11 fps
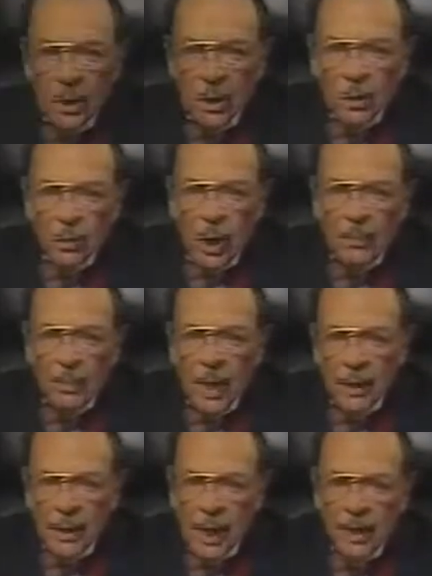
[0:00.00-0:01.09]
Throughout my
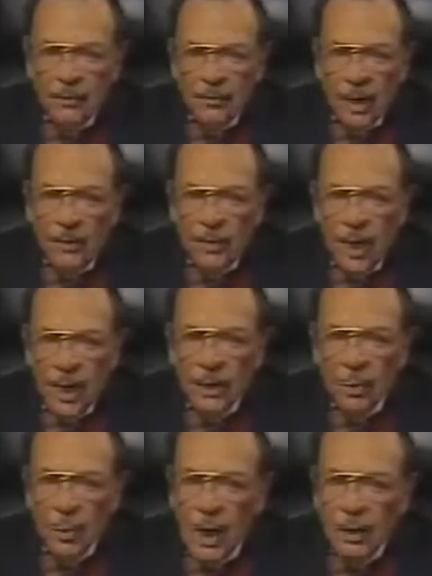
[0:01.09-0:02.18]
life, I've had a
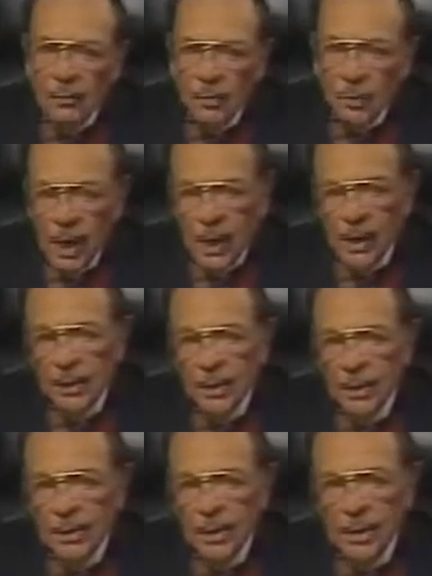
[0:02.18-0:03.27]
wide variety
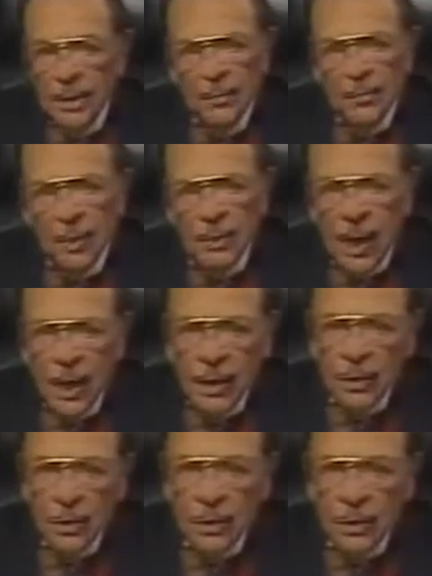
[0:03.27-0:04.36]
of very high
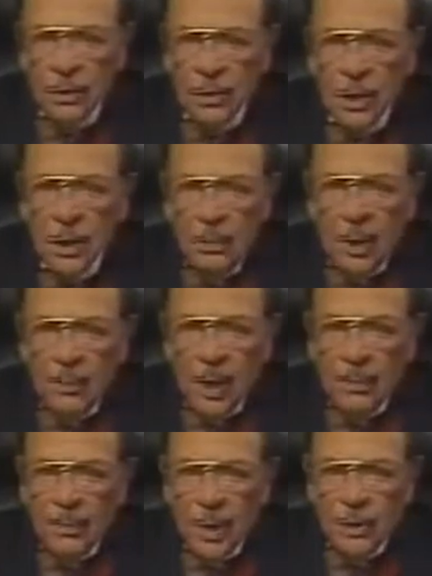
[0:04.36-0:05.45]
goals, but my
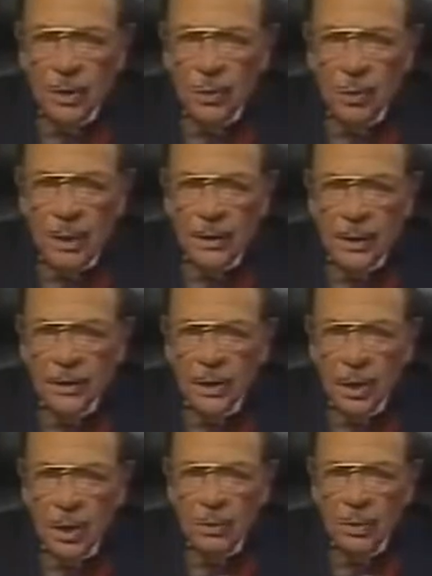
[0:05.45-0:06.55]
major one has
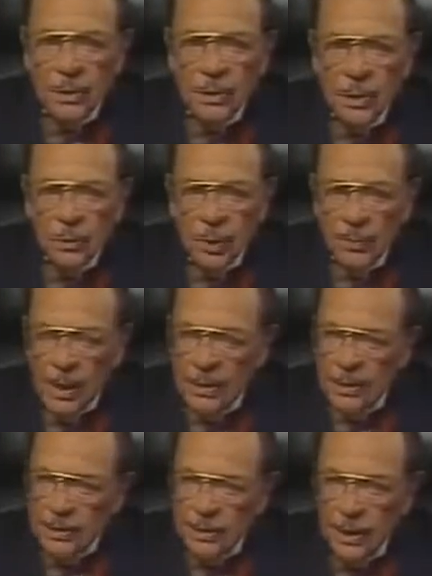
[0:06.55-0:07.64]
always remained the
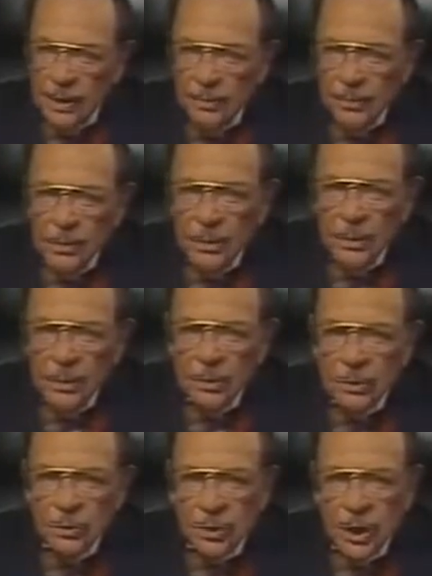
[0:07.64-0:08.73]
same:
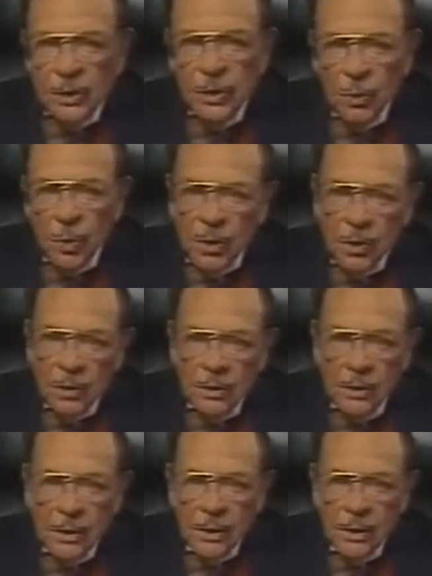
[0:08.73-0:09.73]
to change the world